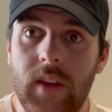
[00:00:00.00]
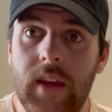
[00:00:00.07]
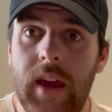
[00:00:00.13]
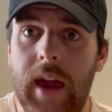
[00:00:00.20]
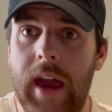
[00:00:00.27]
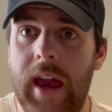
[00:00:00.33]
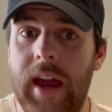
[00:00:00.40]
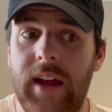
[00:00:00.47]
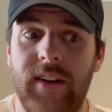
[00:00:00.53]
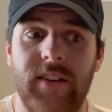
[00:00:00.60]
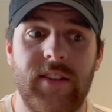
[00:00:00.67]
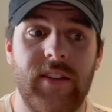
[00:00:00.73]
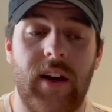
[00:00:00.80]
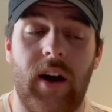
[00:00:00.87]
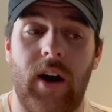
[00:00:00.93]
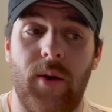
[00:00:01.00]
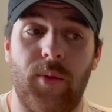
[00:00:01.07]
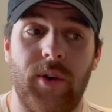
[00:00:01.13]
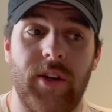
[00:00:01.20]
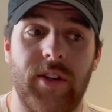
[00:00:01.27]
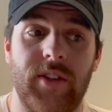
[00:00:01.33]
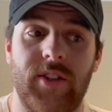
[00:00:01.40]
and I
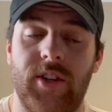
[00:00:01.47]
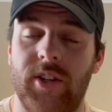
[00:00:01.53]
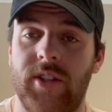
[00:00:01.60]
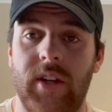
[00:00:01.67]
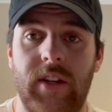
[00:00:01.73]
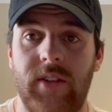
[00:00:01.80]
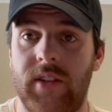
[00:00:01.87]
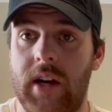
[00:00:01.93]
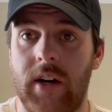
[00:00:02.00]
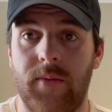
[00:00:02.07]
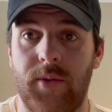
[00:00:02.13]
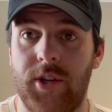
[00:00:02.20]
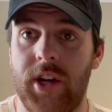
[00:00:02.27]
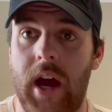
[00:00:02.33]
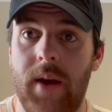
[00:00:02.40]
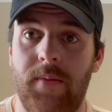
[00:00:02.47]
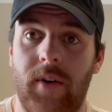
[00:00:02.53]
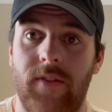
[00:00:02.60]
was just in terrible shape.